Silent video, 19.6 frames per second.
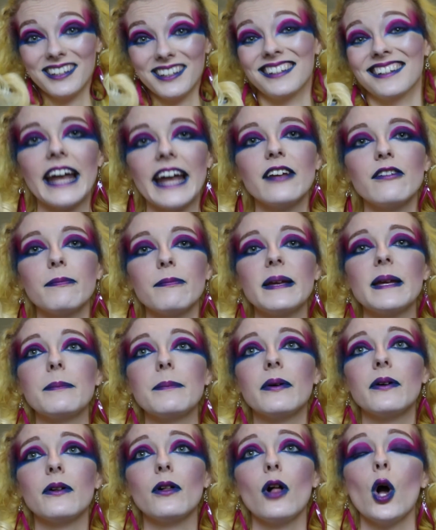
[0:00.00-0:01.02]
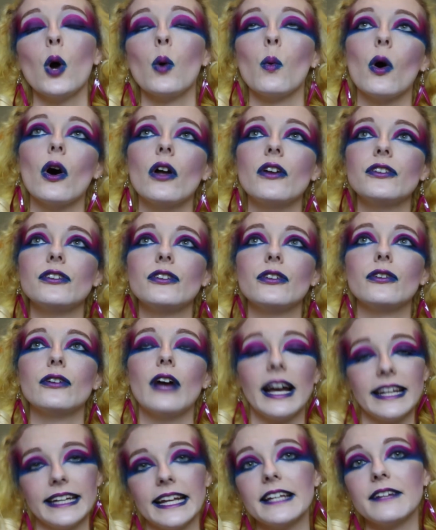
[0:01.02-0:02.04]
And if people want to
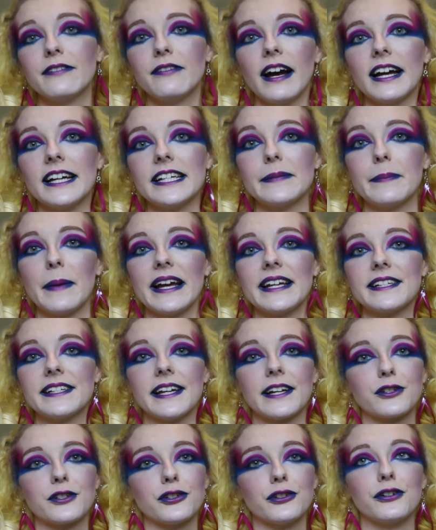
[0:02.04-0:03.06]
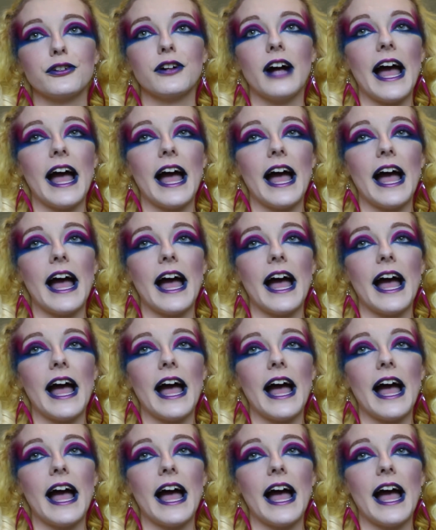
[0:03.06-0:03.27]
identify as bisexual